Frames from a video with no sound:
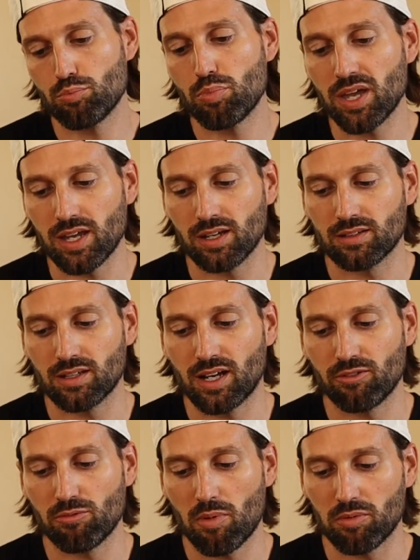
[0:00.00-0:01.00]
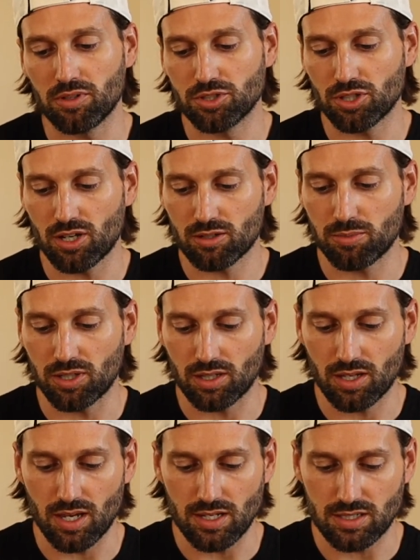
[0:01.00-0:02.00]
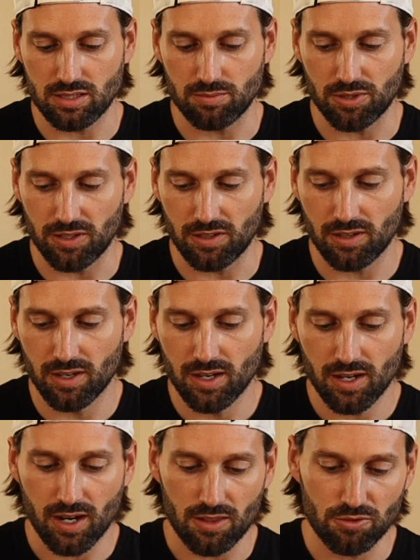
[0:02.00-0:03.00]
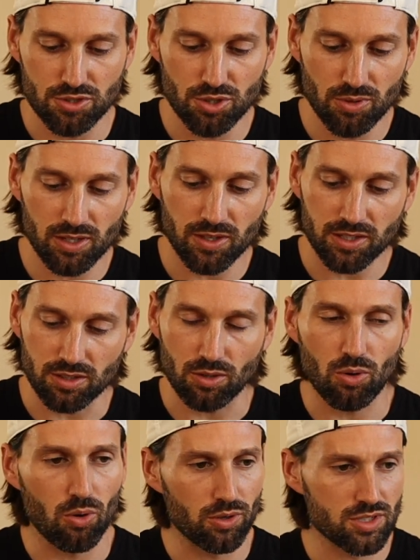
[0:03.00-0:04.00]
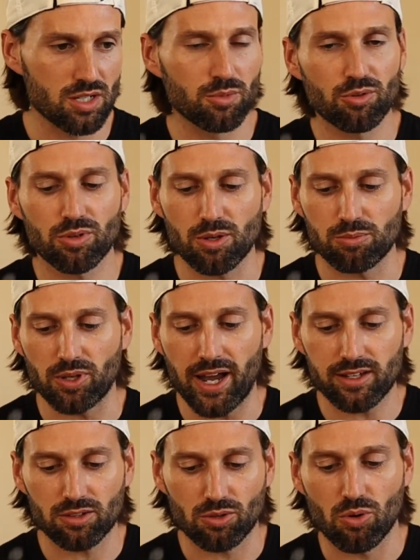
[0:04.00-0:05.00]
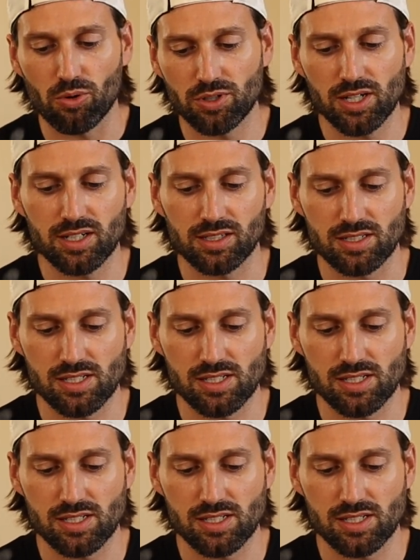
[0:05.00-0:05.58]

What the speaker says: pink than I remember the chalk pink case to be. And they're doing like similar with the black, they're coordinating the